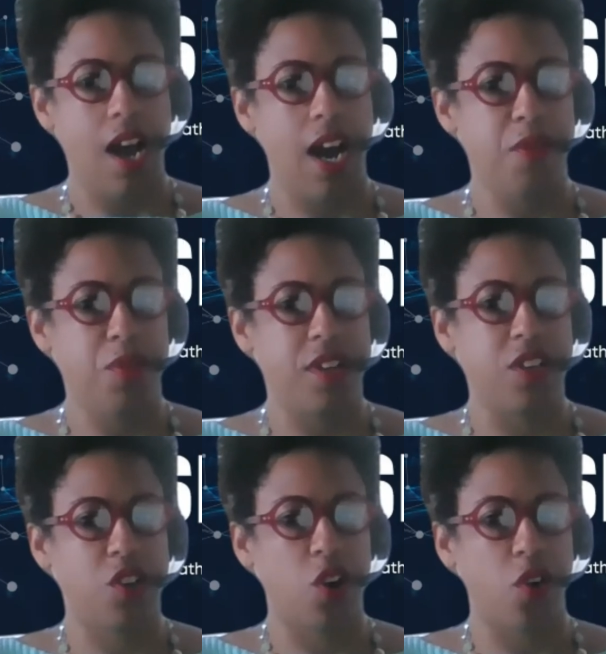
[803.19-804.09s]
I would
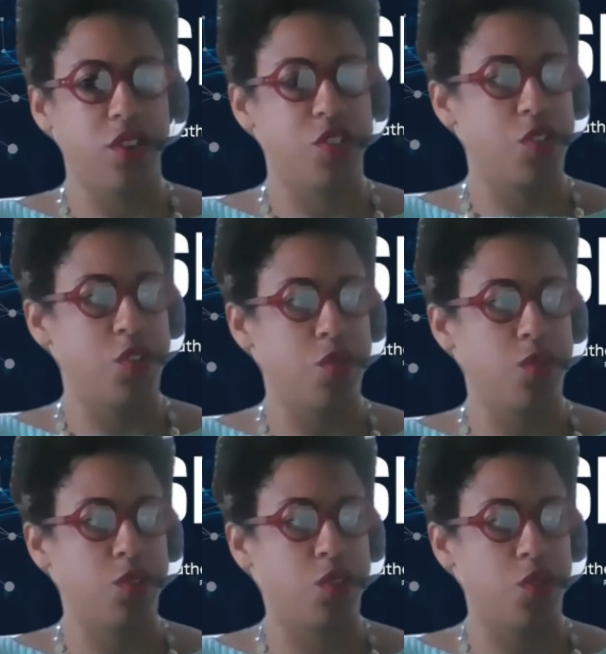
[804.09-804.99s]
encourage
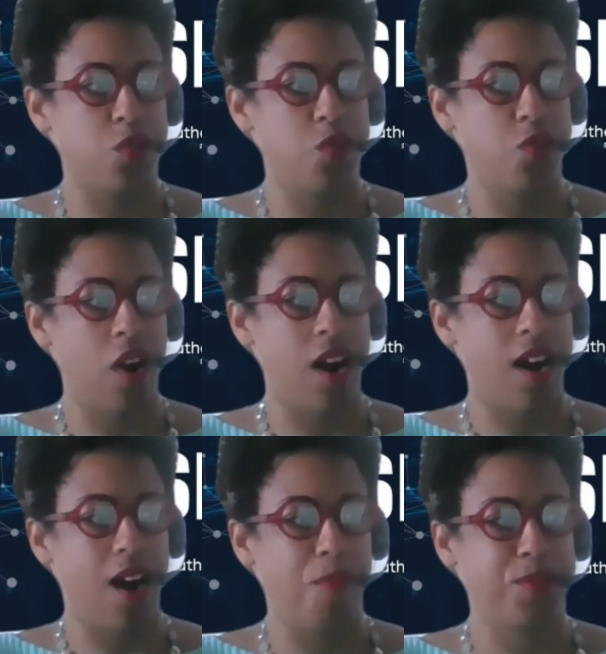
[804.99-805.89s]
you to
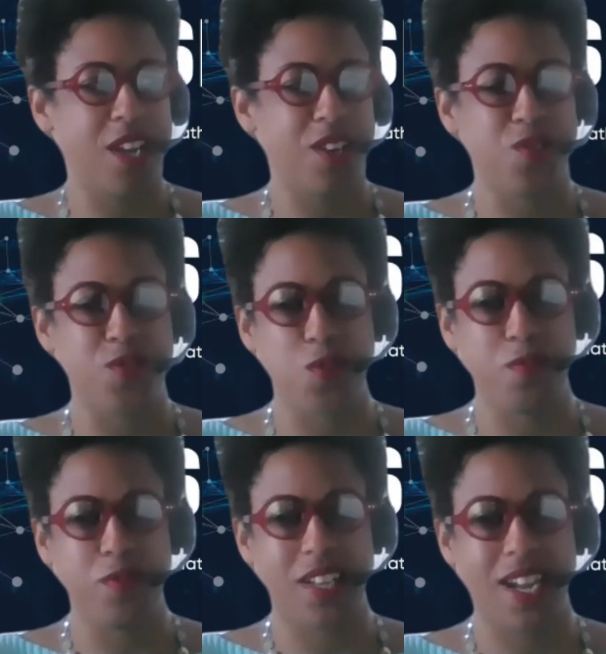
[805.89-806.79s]
uh, update your
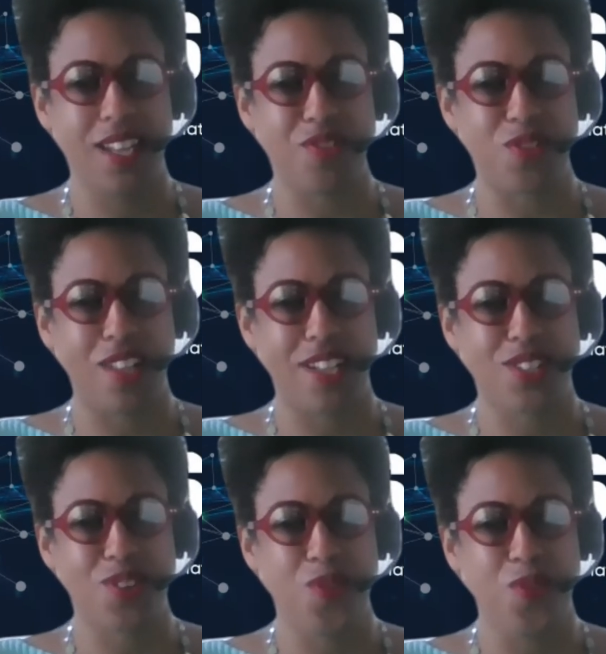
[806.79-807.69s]
Zoom today. There's
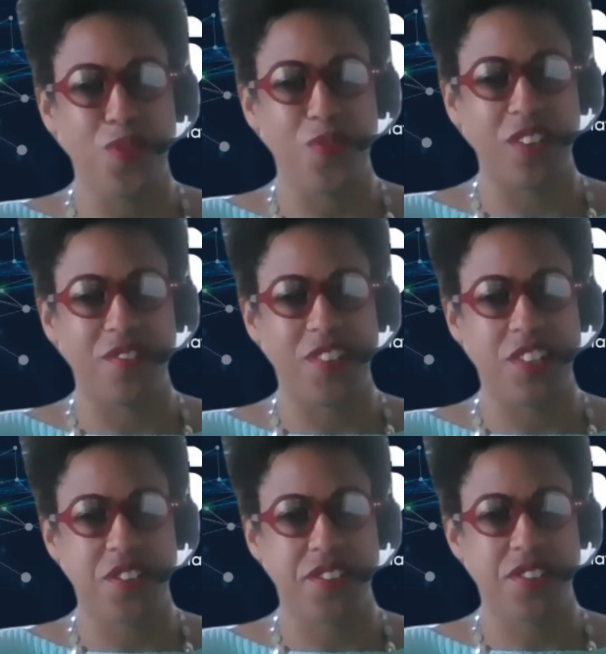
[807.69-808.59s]
lots of cool, fun
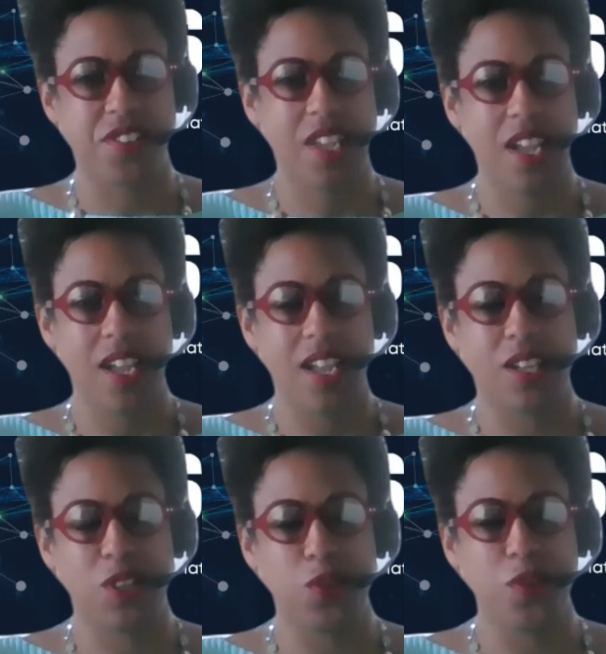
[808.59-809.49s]
features,
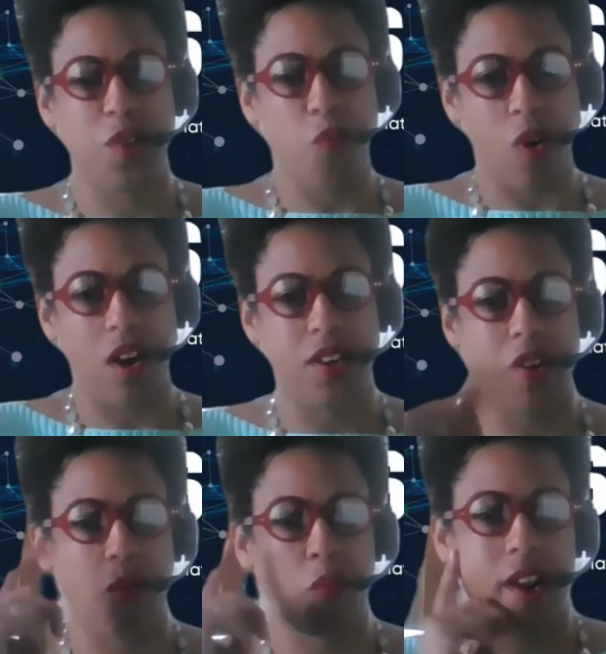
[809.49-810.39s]
including
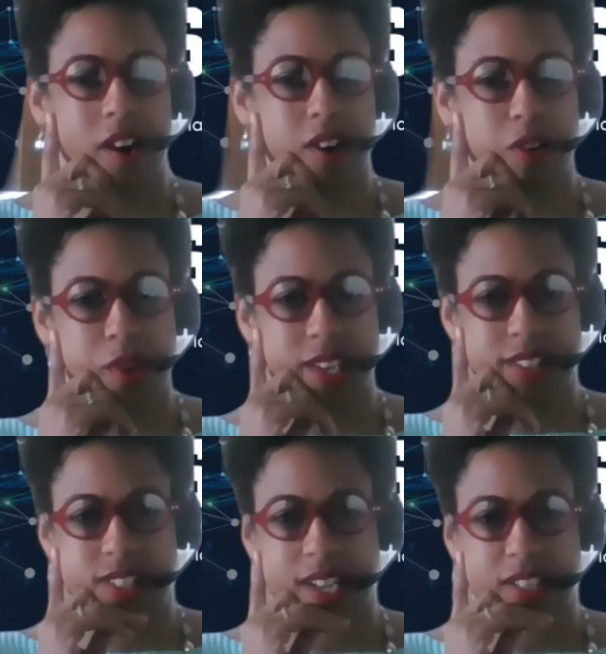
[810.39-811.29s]
one where we
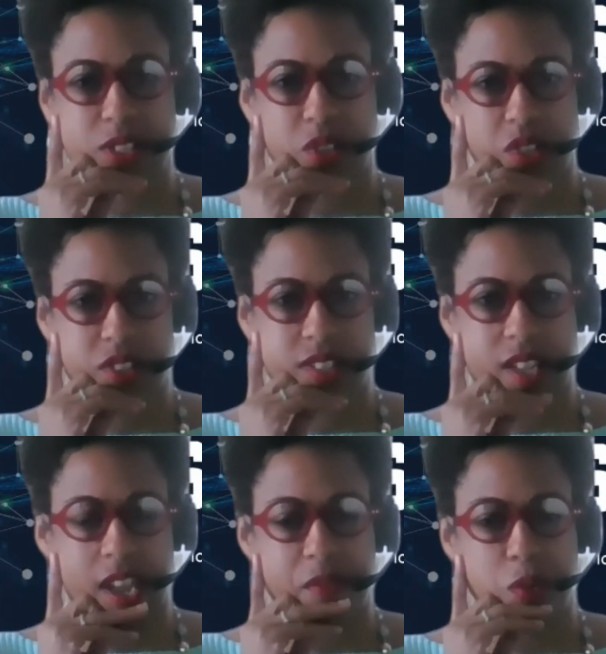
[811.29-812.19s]
can set it so it looks
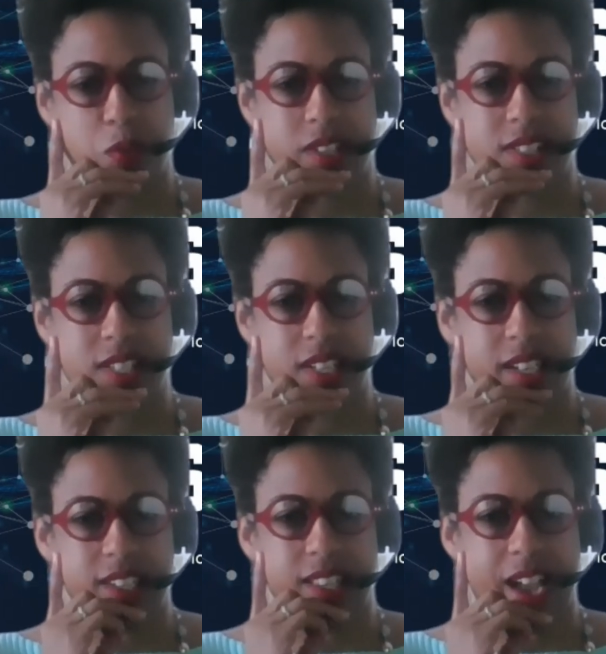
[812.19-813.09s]
like everyone is sitting
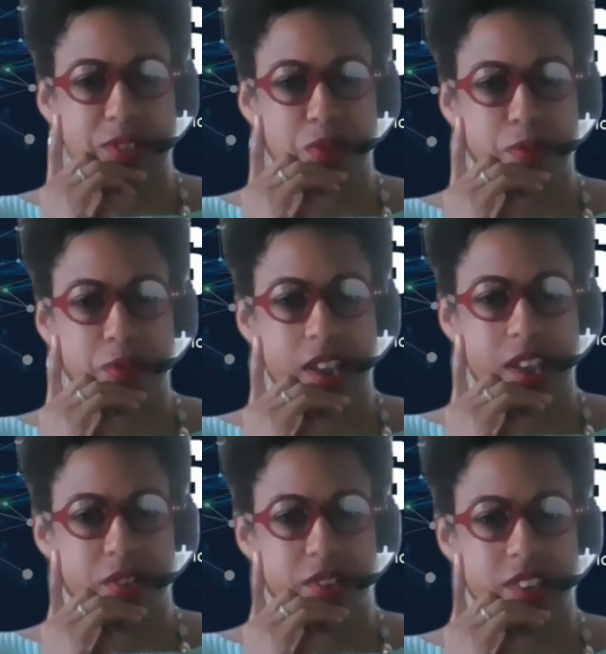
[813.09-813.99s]
in a classroom
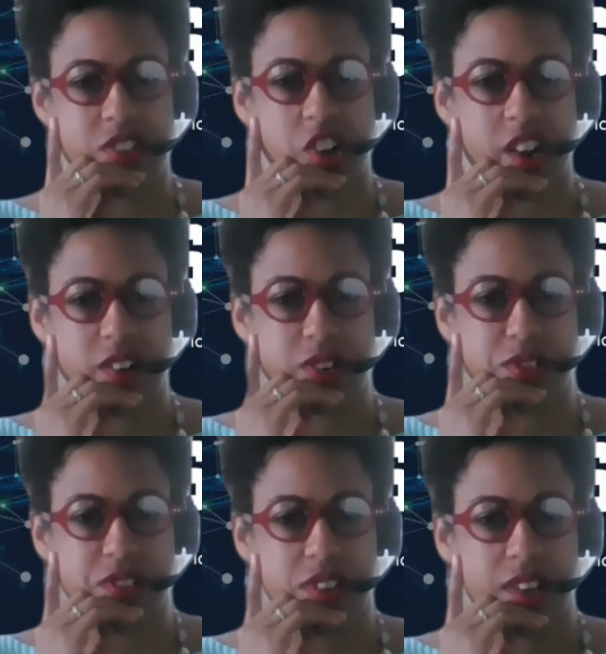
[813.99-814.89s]
together in
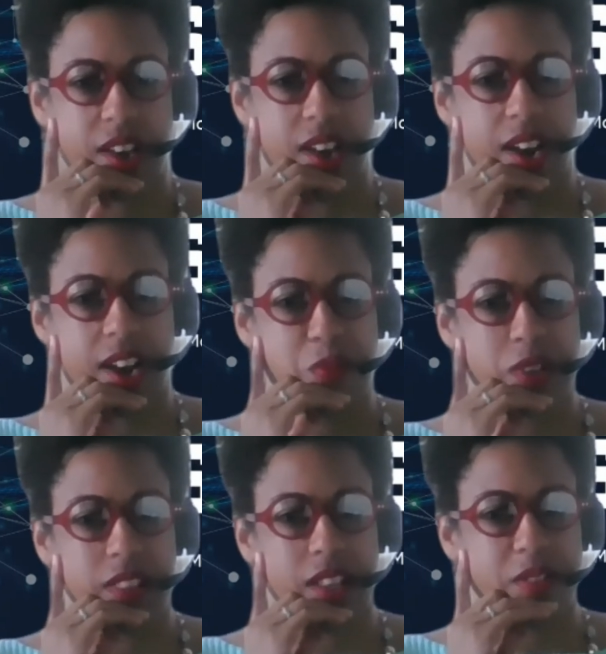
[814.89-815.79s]
chairs and
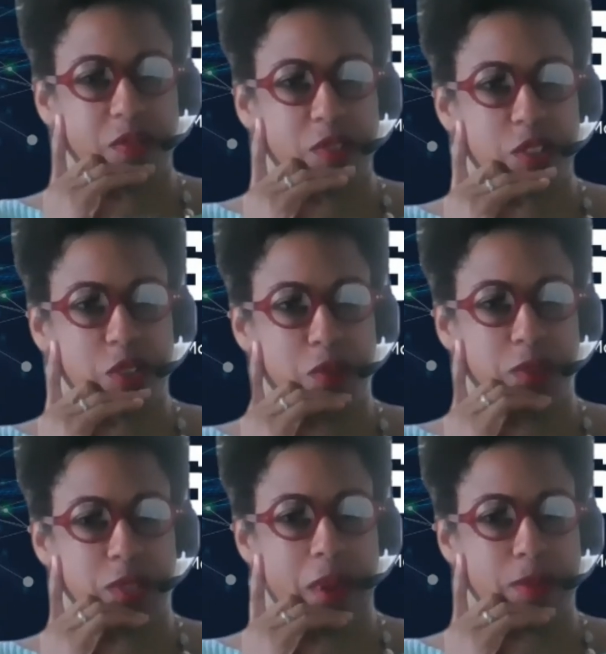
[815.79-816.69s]
we'd love to
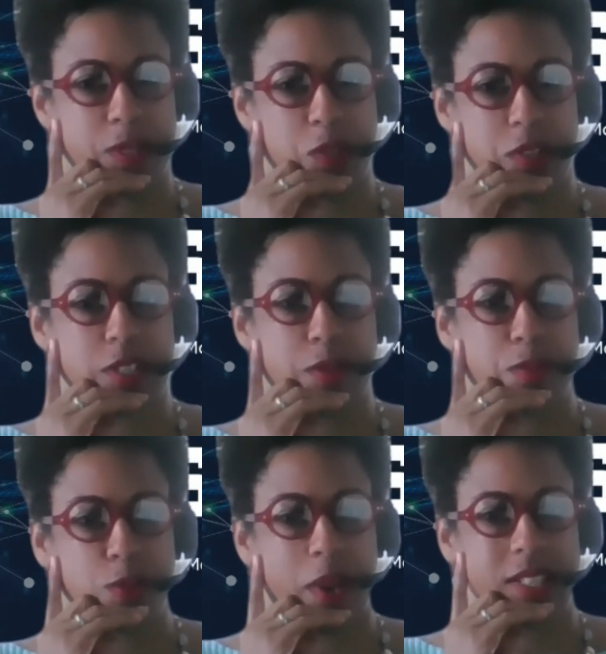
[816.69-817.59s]
to maybe switch the
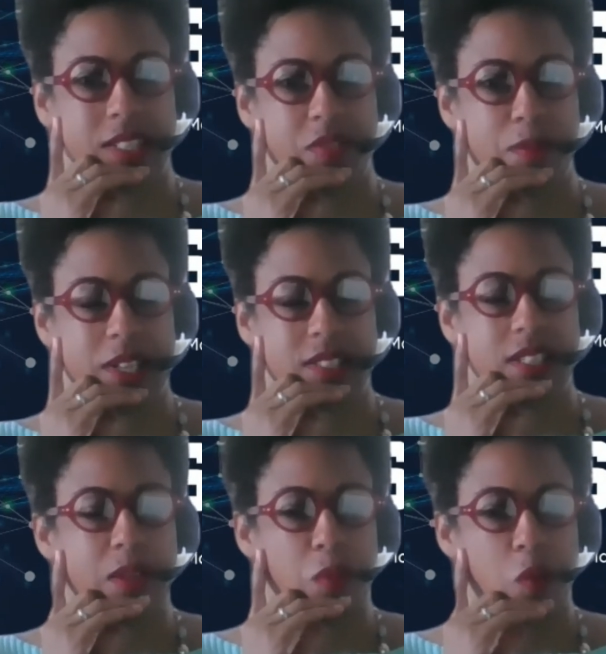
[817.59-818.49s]
perspective and mix
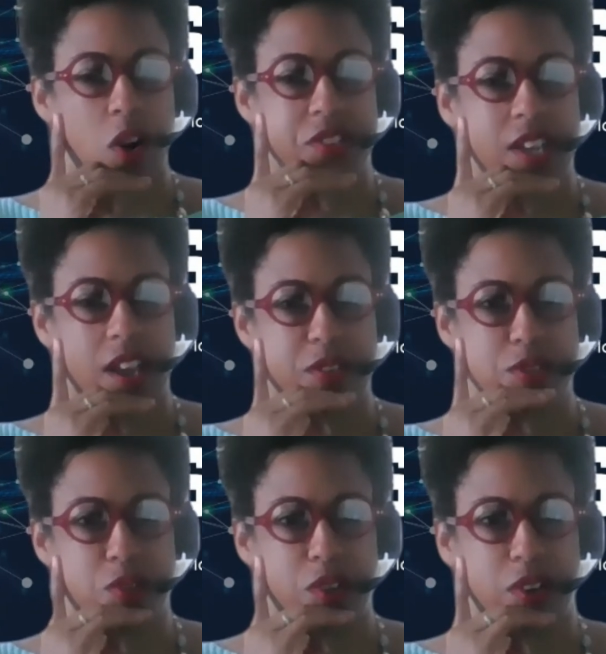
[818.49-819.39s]
it up when we're all together
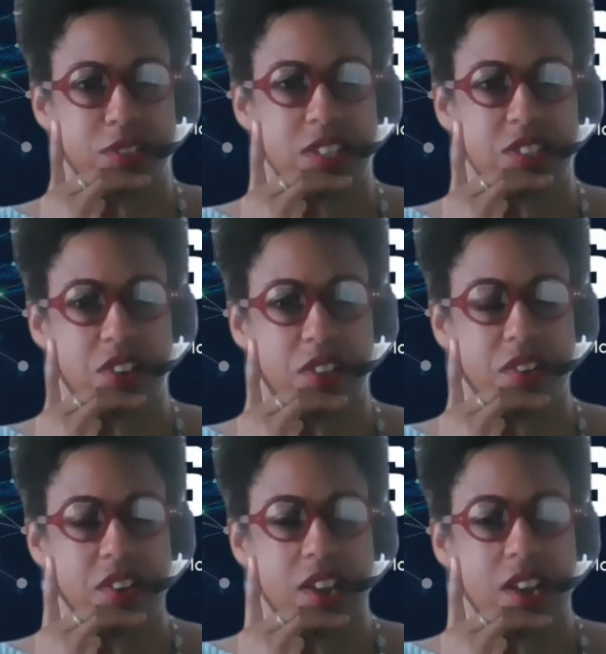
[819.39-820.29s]
so you can all see each other